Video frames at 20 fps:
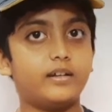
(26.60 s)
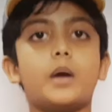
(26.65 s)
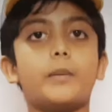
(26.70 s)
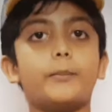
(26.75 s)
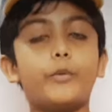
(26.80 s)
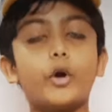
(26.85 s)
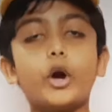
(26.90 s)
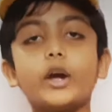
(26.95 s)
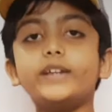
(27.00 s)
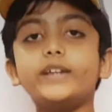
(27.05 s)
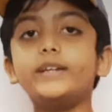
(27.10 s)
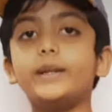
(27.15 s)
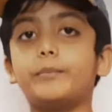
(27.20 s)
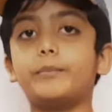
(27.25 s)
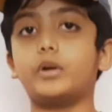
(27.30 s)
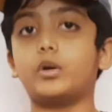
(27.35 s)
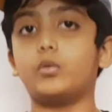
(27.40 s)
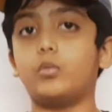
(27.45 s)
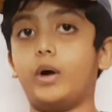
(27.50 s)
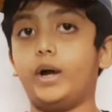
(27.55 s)
Point
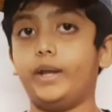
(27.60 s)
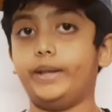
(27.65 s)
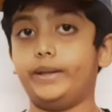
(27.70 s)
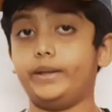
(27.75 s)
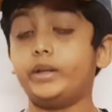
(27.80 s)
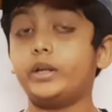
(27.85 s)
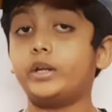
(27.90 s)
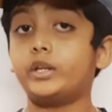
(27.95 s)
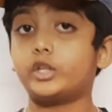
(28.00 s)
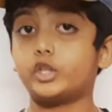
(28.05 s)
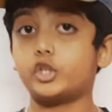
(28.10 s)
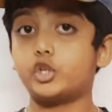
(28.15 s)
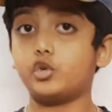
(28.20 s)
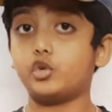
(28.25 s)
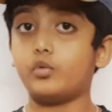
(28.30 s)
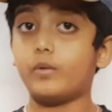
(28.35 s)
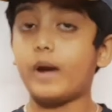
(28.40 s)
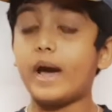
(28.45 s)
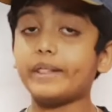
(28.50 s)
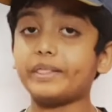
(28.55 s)
number 1.
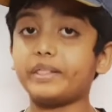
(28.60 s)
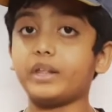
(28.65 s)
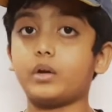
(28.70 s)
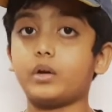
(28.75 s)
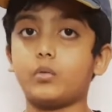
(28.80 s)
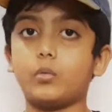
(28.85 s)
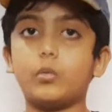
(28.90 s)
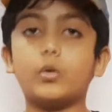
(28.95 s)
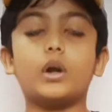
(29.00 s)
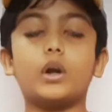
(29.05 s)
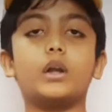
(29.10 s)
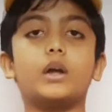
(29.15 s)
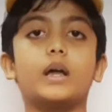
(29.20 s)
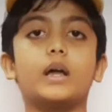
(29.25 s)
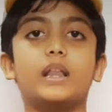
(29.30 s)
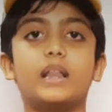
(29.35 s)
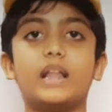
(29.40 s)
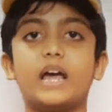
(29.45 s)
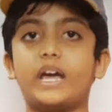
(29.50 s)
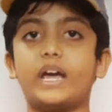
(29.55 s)
Jurassic World
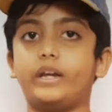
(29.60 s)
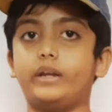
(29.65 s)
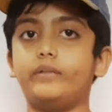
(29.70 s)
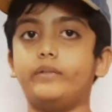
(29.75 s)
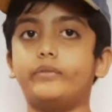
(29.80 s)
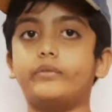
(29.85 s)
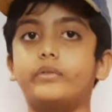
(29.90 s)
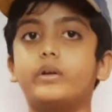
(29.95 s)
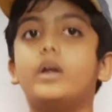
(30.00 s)
Alive.